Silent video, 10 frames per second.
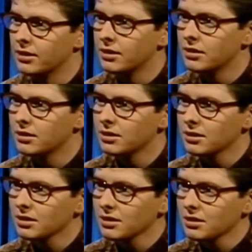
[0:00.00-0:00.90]

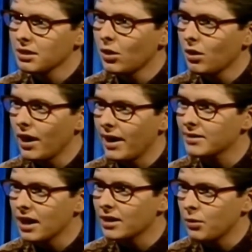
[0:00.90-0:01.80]
Oh,
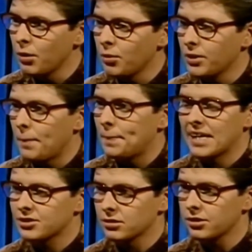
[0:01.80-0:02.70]
I hate ugly women with
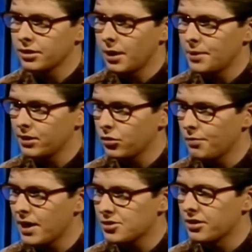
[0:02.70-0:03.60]
a passion you cannot
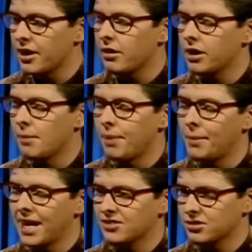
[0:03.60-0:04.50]
begin to imagine, and they are an
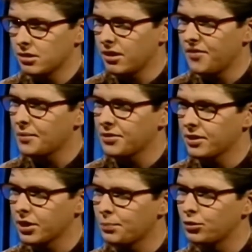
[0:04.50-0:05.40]
abomination of
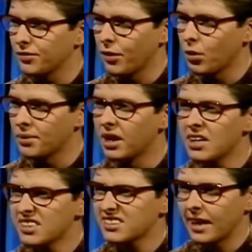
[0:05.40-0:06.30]
everything that the beautiful
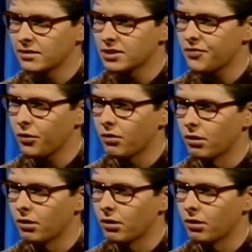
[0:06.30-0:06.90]
woman stands